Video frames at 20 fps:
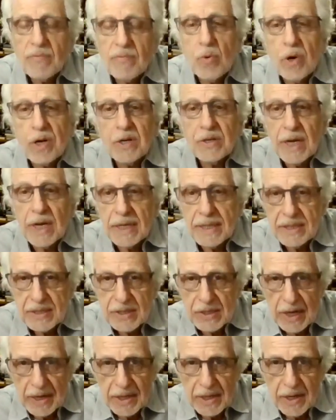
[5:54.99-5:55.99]
who are not
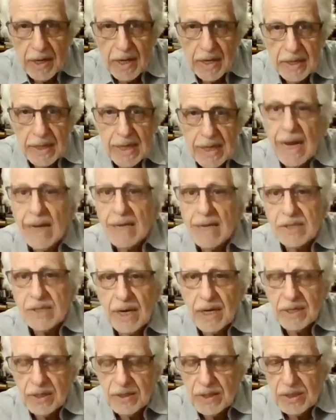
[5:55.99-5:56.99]
psychotic,
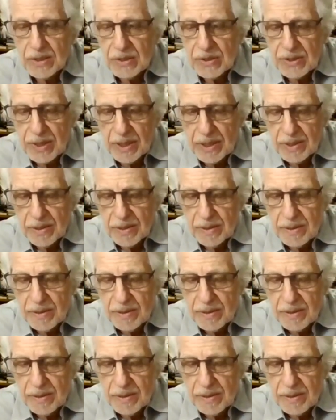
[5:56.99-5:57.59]
antagonistic.